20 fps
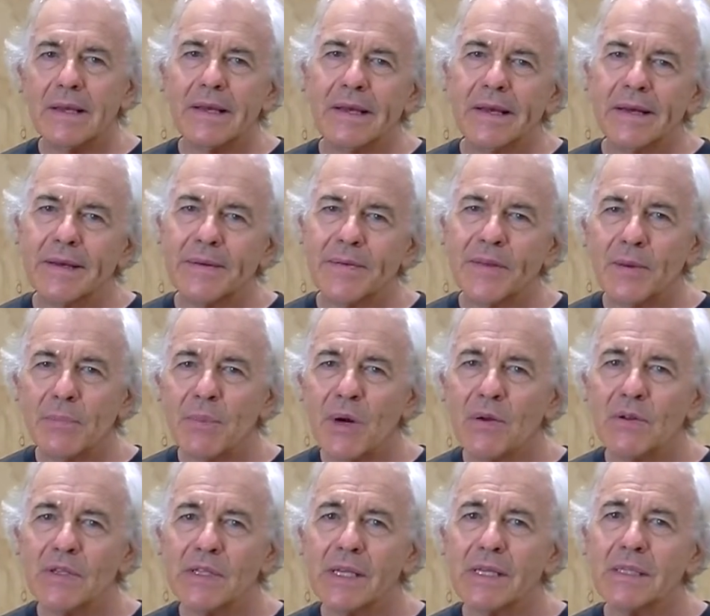Uh, the
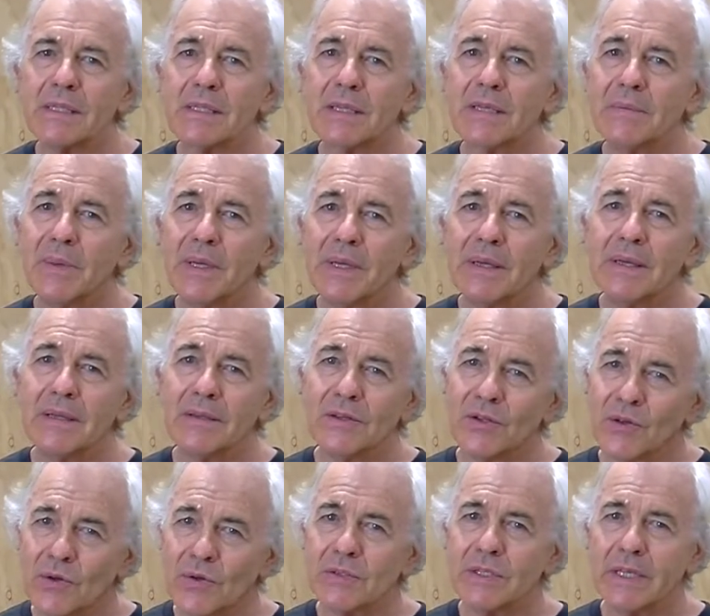process can be
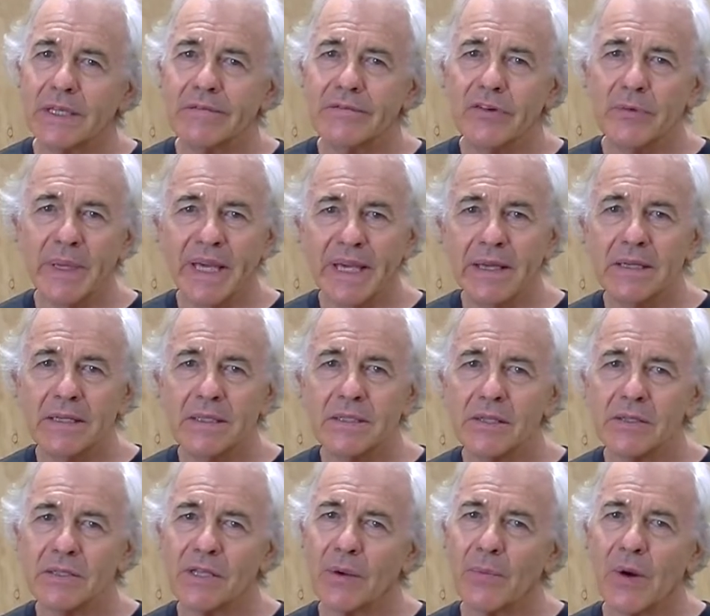daunting for beginners,
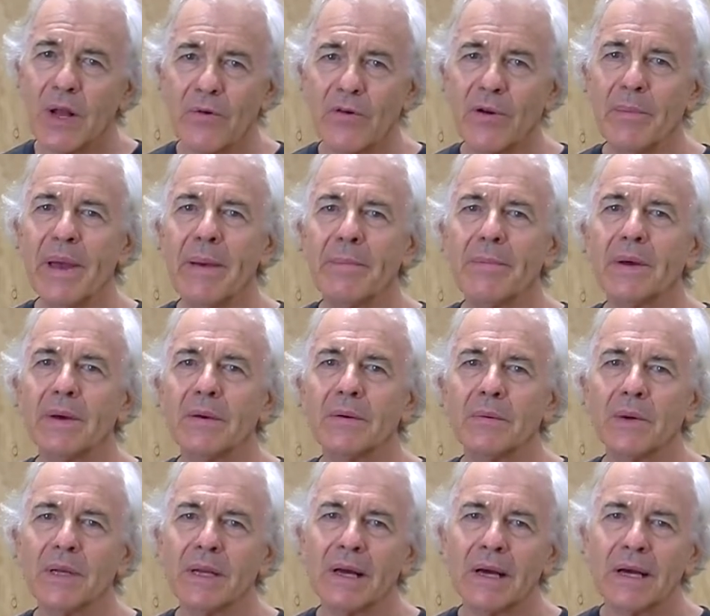as I well remember
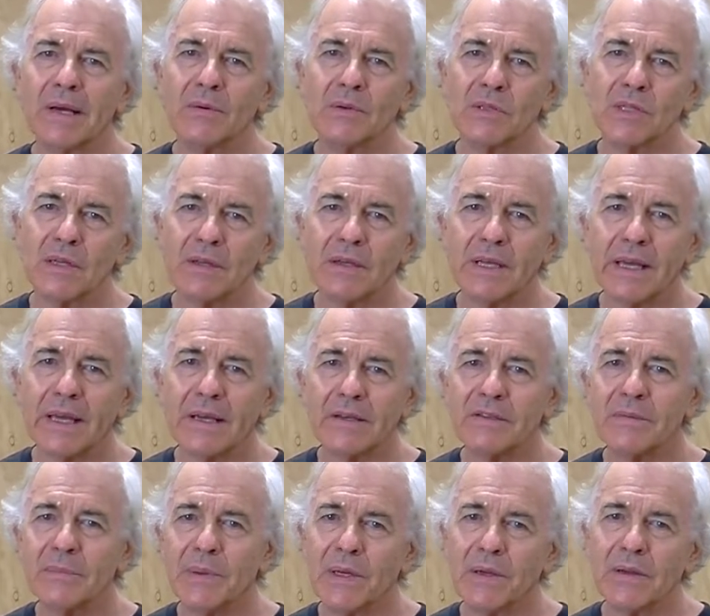when I was learning how
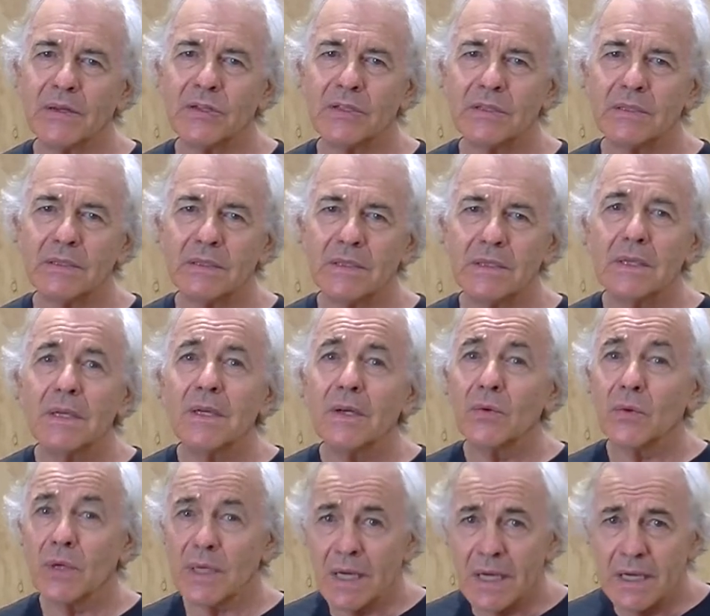to polish.
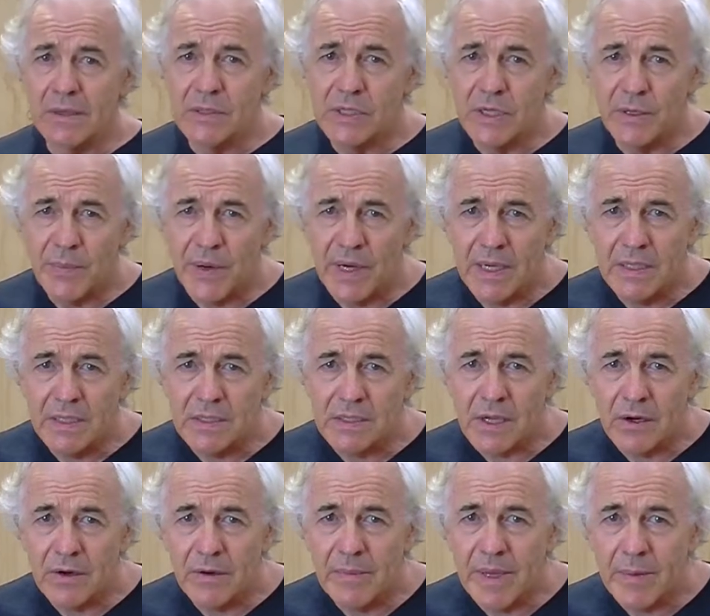When I was an apprentice,
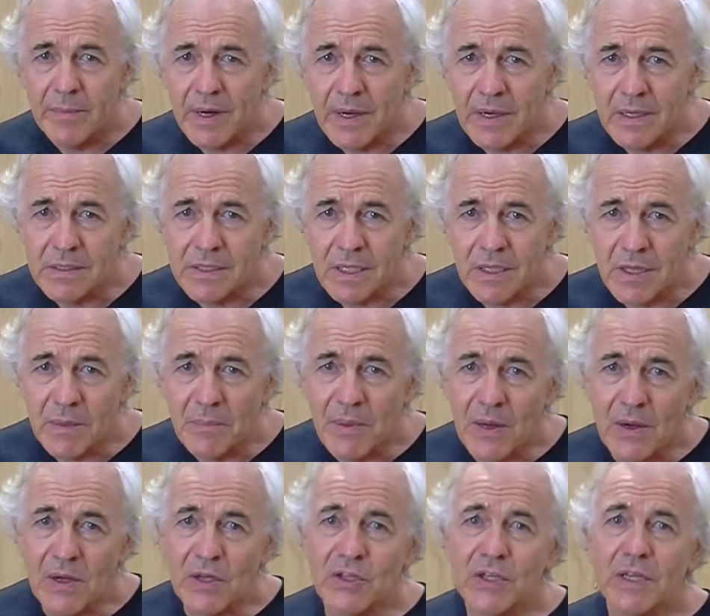I remember asking the
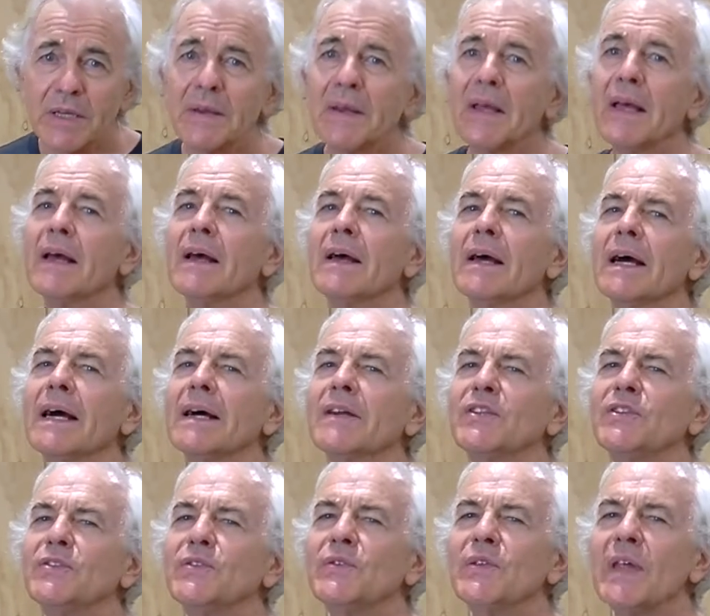polisher, How
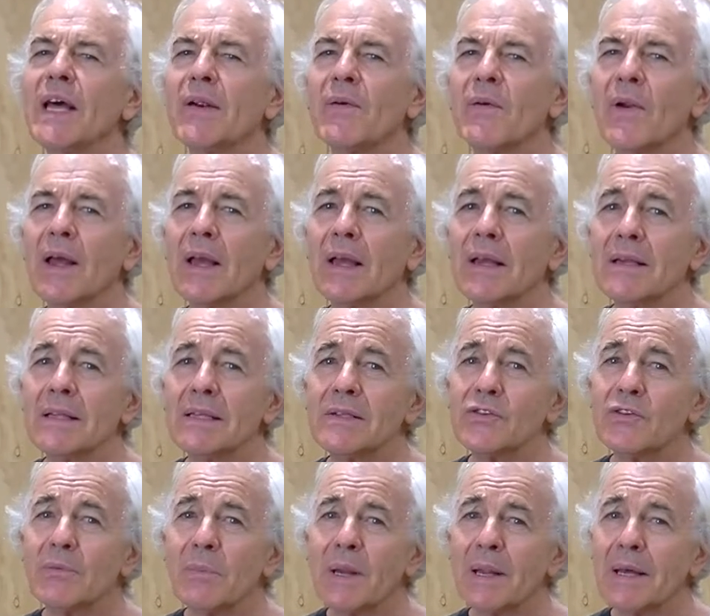do you do that, Ray? And
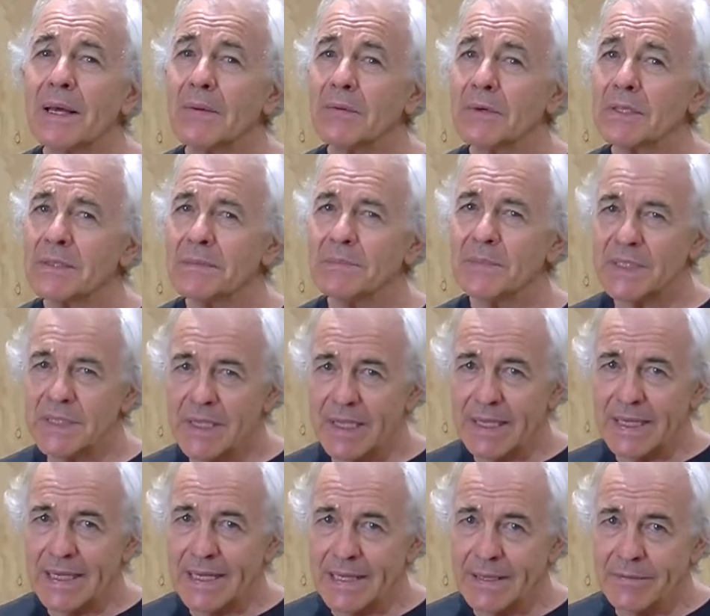his reply wasn't
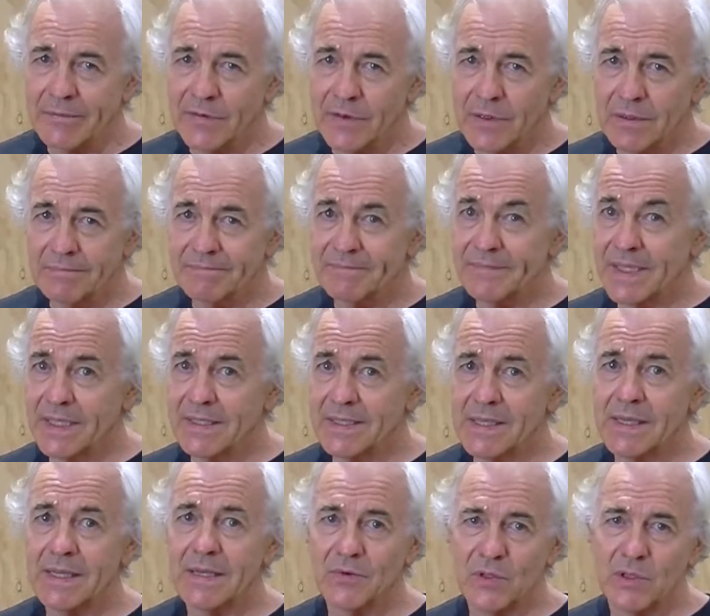particularly helpful. He
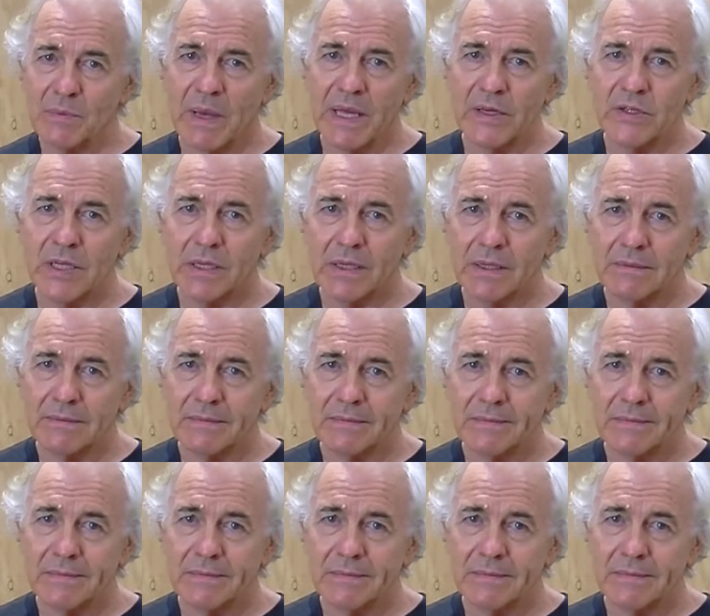said it was magic.